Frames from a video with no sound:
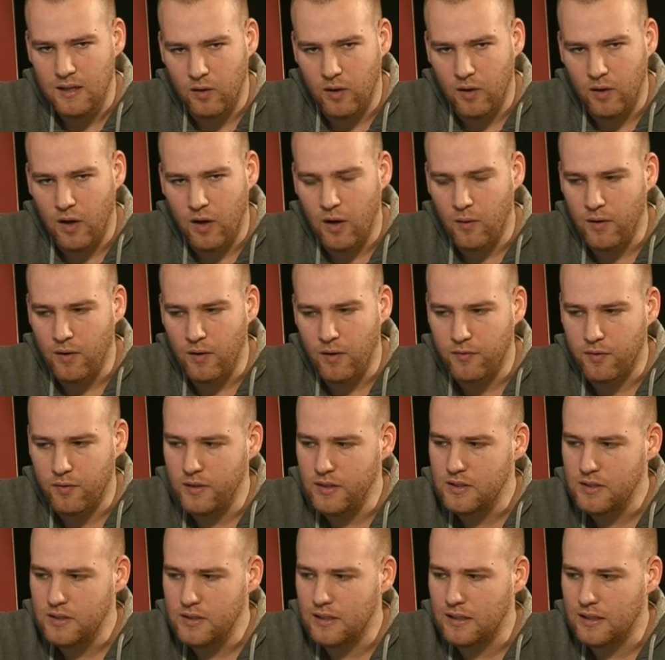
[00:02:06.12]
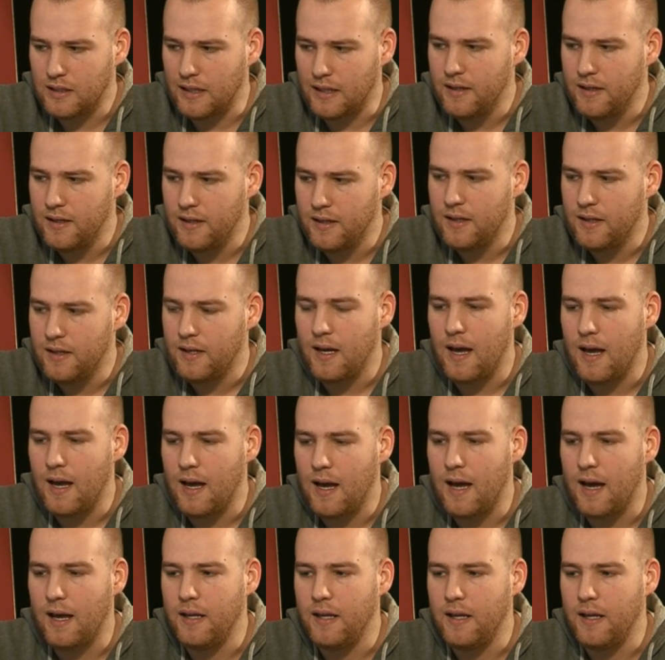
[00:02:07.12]
However, recently
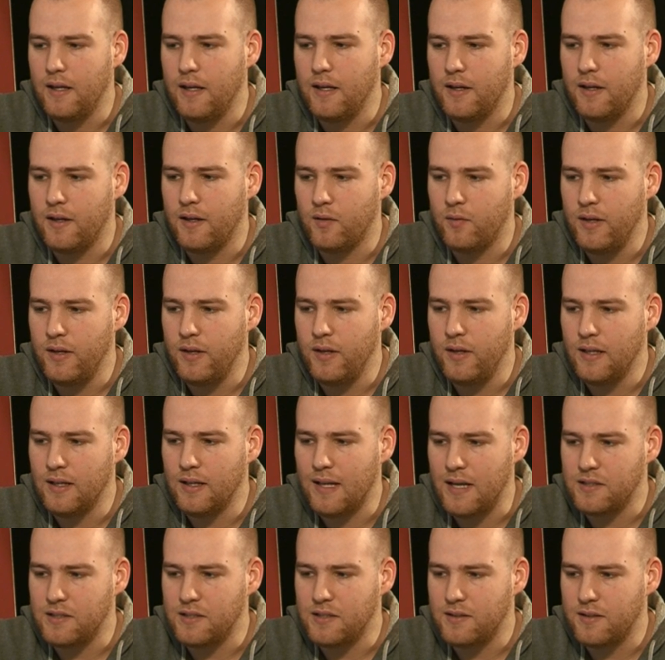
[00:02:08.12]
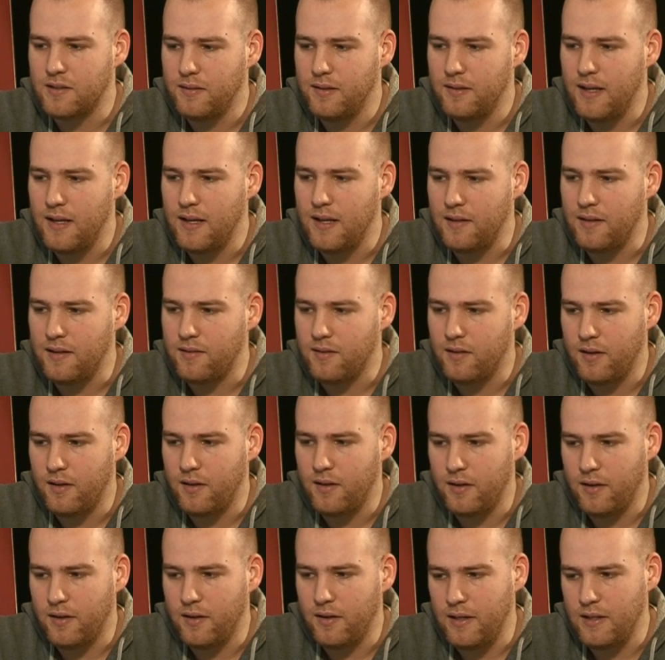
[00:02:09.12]
I realized that
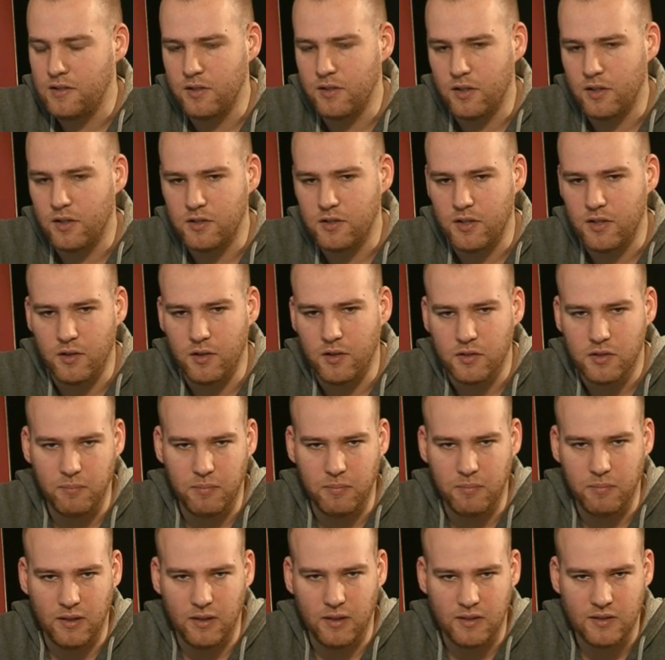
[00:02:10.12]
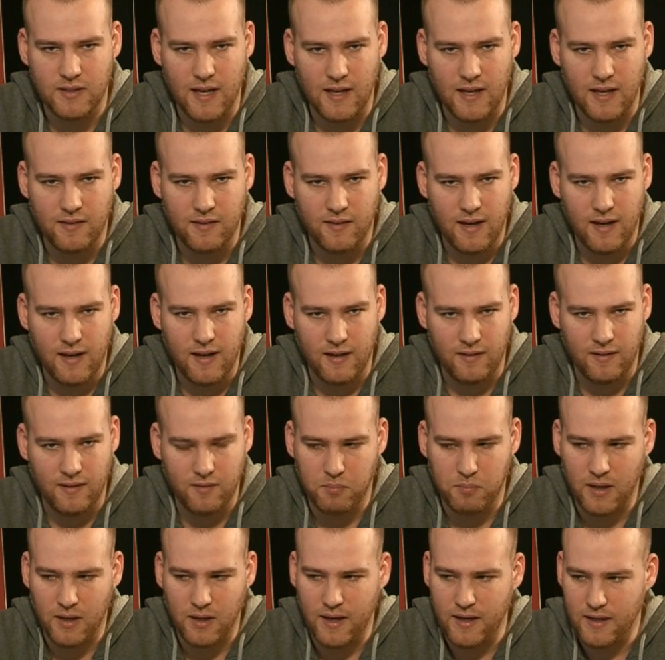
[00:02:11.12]
it's not so simple as that, and
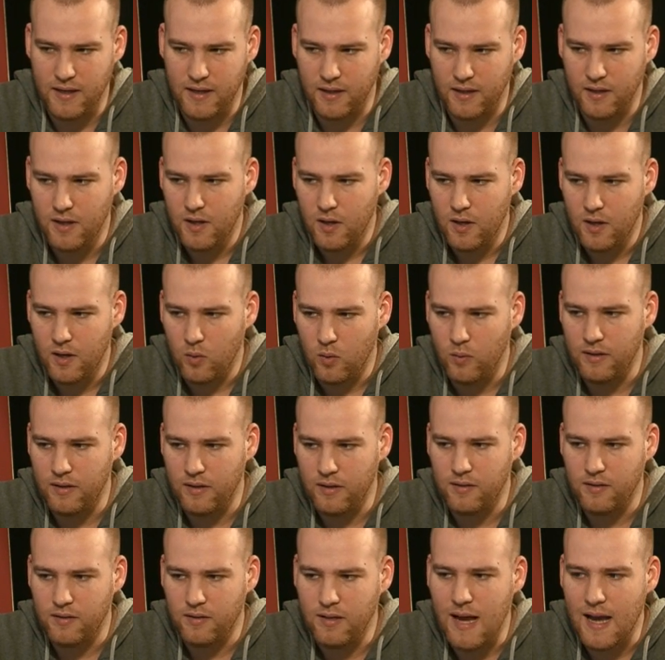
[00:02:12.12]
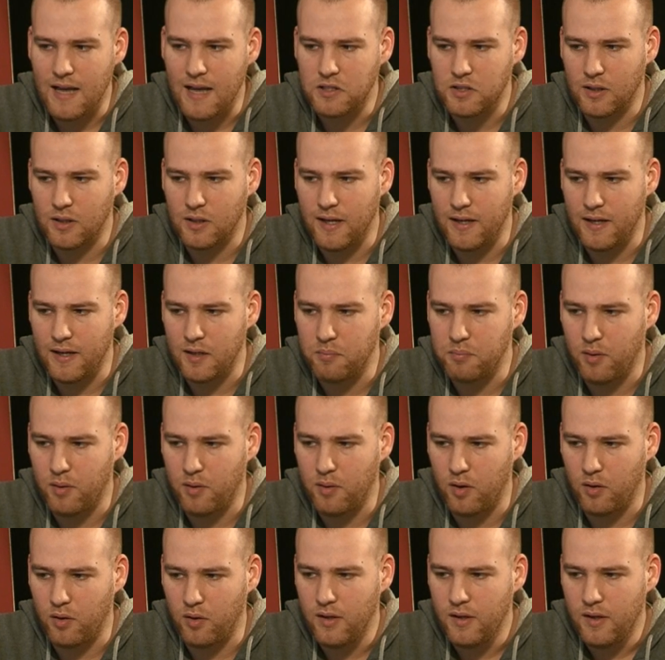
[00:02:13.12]
playing with the isolated
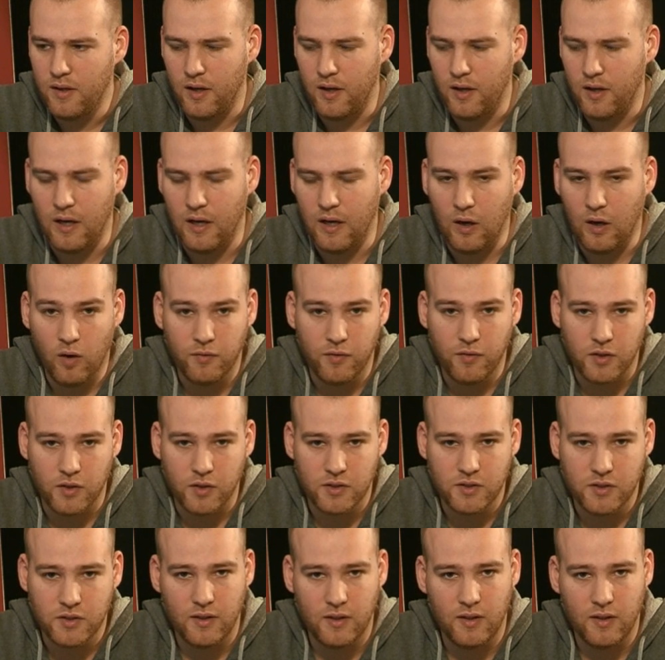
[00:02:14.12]
pawn offers